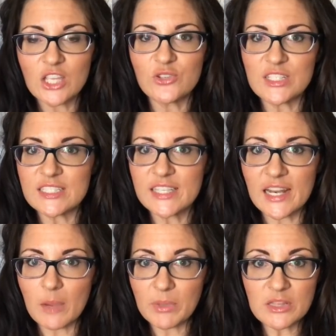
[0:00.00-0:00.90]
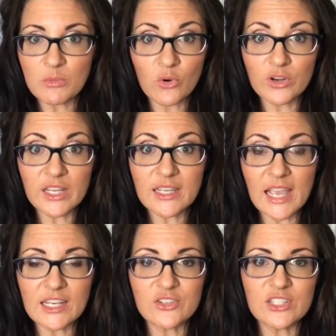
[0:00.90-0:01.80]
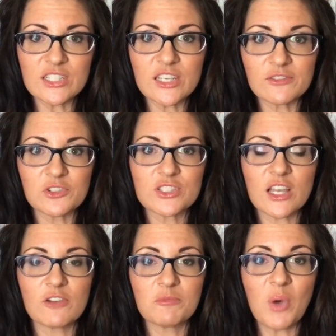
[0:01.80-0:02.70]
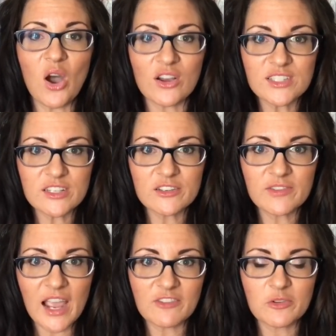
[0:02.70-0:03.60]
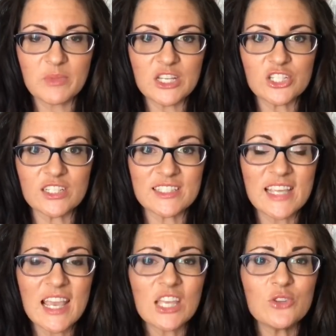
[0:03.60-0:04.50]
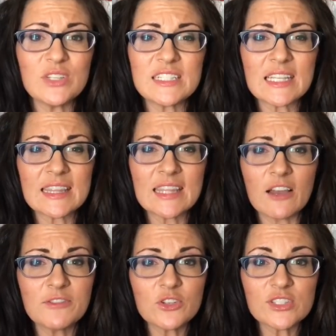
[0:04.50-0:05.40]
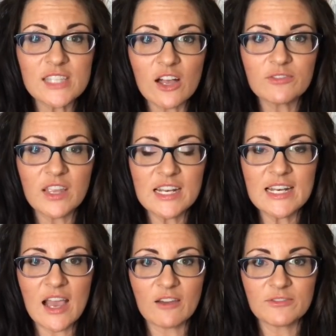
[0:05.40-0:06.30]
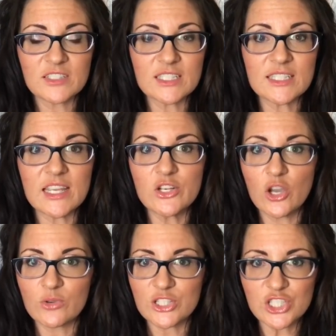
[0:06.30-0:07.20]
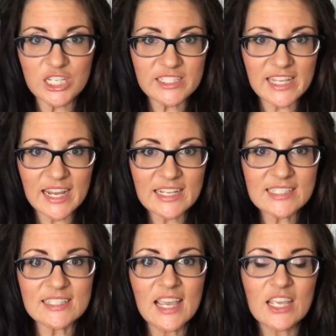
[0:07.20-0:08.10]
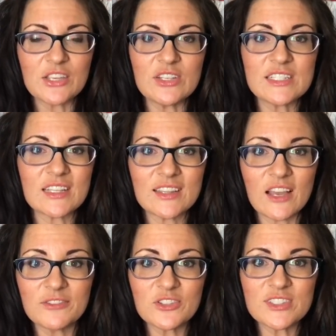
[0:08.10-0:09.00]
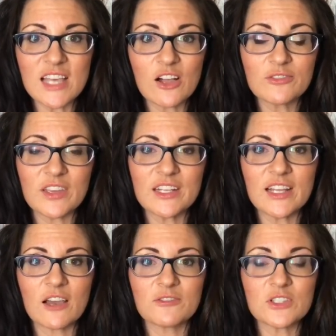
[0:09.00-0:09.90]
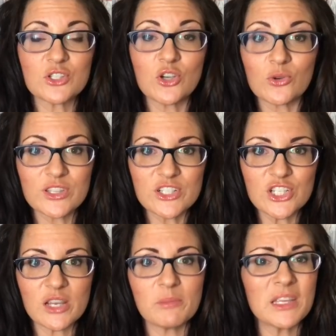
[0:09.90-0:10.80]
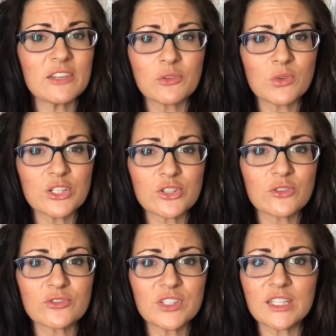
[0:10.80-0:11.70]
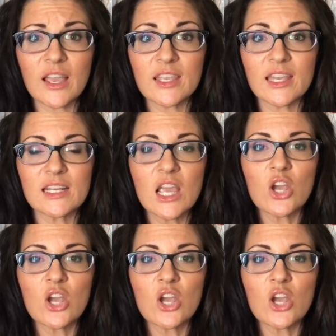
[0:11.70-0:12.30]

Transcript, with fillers: You need to get up in the morning and you need to give yourself positive affirmations. You need to love yourself enough to say no to cheat days. You need to love yourself enough to go to the gym, even when you don't feel like it.